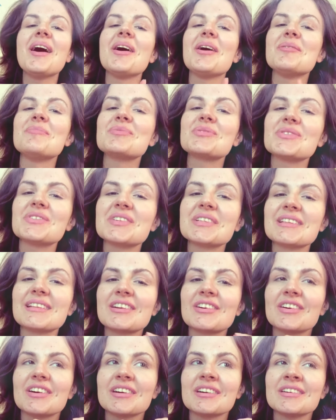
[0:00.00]
um, so there's a
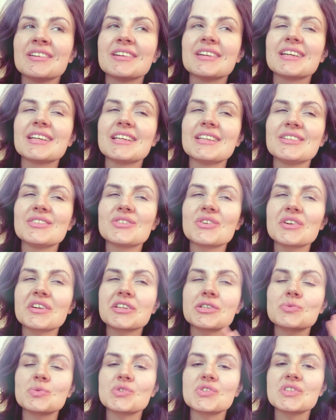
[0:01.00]
letter ı in
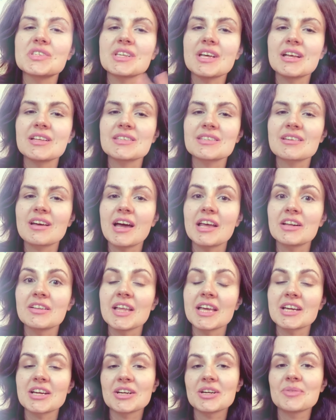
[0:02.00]
Turkish which sounds kind
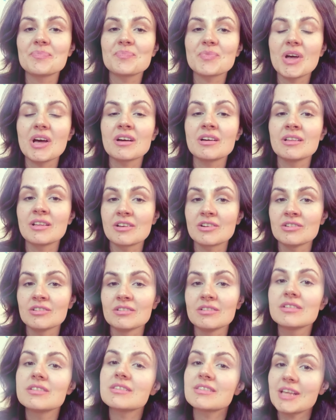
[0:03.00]
of like a
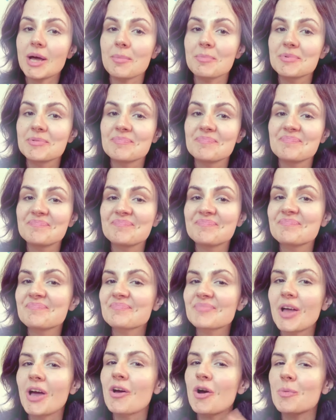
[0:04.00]
glottal stop.
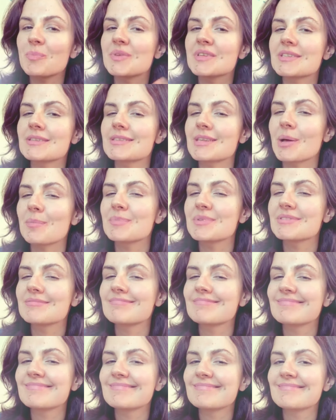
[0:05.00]
I hope this has helped.
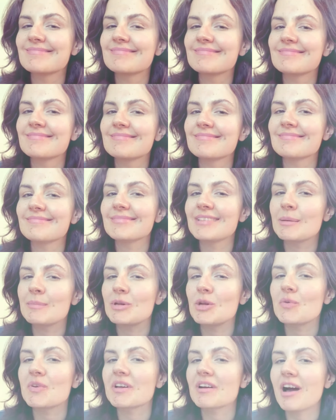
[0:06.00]
Let
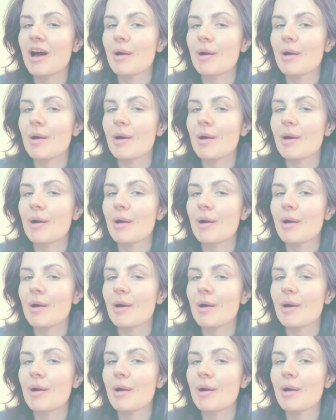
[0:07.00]
me know in the